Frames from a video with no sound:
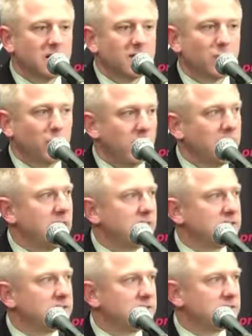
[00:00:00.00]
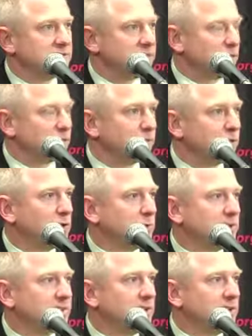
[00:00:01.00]
of the wind out of the sails for
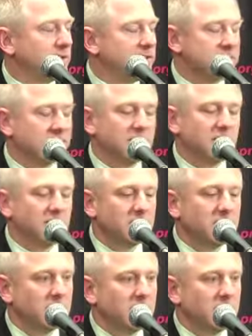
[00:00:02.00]
Cuba City because I think,